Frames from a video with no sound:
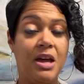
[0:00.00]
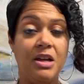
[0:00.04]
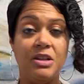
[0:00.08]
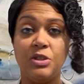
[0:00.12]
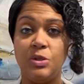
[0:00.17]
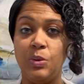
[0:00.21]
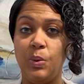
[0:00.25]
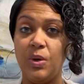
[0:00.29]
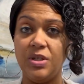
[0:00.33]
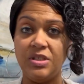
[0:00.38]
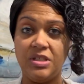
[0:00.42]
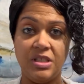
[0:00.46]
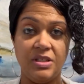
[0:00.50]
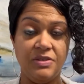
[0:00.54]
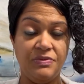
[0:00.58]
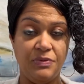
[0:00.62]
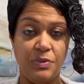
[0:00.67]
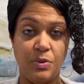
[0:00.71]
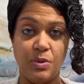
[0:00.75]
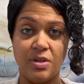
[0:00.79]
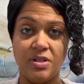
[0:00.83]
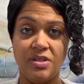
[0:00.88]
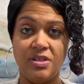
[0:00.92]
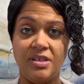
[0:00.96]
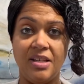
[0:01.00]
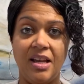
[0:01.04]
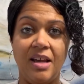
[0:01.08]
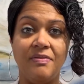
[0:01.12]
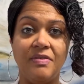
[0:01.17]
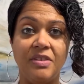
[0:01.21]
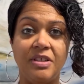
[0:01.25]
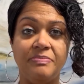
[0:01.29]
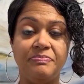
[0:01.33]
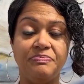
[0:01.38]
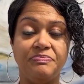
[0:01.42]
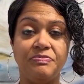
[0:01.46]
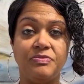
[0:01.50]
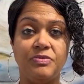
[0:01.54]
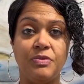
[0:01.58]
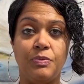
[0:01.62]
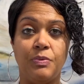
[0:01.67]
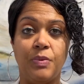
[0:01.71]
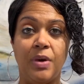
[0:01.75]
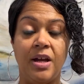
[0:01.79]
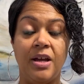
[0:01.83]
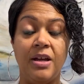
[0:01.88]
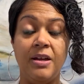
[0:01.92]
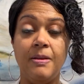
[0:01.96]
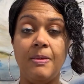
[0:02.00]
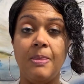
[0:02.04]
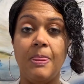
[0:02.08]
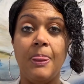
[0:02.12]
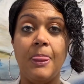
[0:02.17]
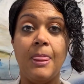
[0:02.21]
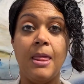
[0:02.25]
24/7, right?